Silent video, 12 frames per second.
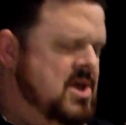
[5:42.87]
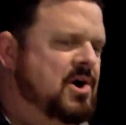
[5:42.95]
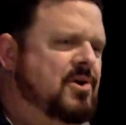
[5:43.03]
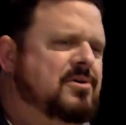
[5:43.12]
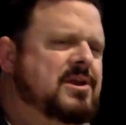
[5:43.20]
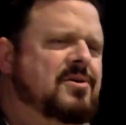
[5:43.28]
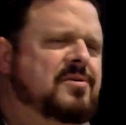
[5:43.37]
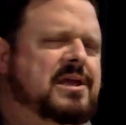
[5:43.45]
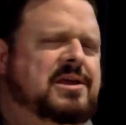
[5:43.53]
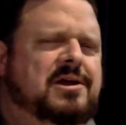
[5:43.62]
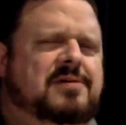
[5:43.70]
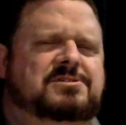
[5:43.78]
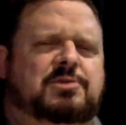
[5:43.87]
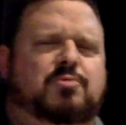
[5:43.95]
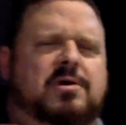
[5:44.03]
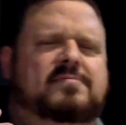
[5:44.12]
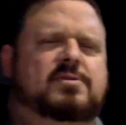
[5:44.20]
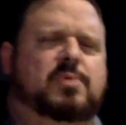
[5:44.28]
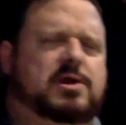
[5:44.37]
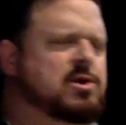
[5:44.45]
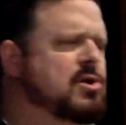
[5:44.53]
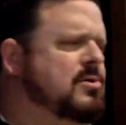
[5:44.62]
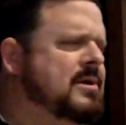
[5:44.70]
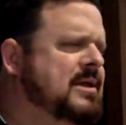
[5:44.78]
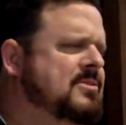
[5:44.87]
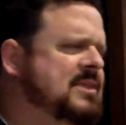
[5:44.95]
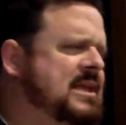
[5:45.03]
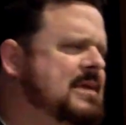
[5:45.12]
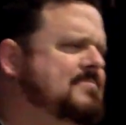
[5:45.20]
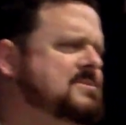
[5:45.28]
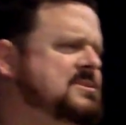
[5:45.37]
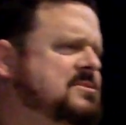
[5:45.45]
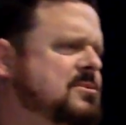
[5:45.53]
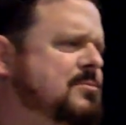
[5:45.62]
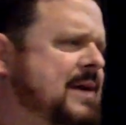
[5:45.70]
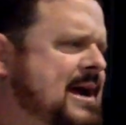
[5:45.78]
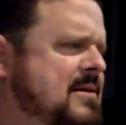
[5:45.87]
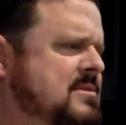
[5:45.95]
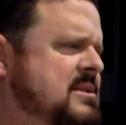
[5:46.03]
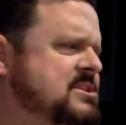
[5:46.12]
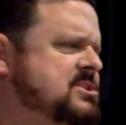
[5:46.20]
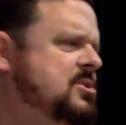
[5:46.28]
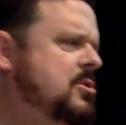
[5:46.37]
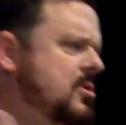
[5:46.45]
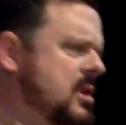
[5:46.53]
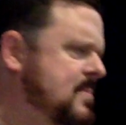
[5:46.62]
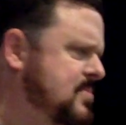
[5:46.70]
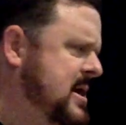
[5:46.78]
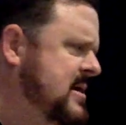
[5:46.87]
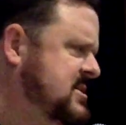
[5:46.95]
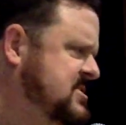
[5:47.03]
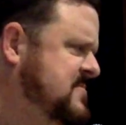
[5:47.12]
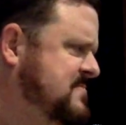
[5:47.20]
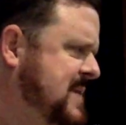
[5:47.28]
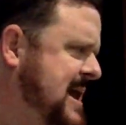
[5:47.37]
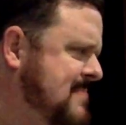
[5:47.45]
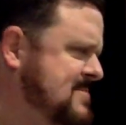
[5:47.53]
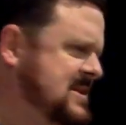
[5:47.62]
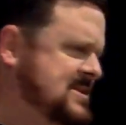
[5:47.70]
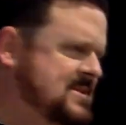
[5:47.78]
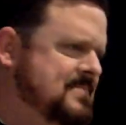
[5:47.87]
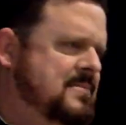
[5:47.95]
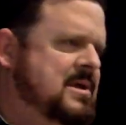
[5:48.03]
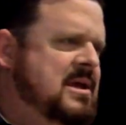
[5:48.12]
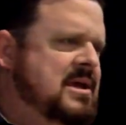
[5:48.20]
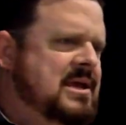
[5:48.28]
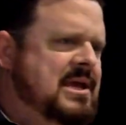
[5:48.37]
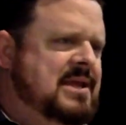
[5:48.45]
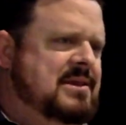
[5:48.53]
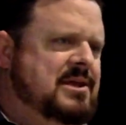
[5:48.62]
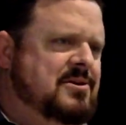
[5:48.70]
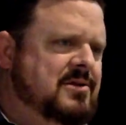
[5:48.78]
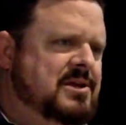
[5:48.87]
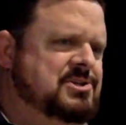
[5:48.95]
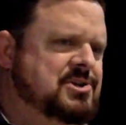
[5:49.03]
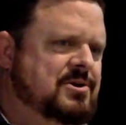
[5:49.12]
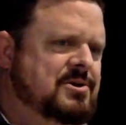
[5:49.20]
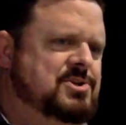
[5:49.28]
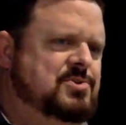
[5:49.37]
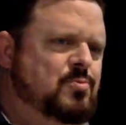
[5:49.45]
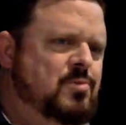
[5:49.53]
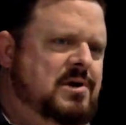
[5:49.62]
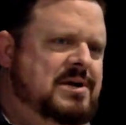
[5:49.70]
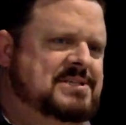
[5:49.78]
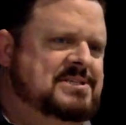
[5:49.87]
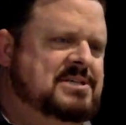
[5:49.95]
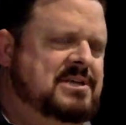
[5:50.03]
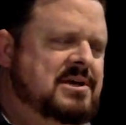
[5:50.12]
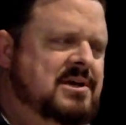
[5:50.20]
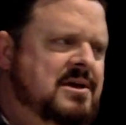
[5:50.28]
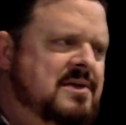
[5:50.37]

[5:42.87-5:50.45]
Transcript: On and on it goes, and one of the recurring themes throughout this early practice of baptism in the early church was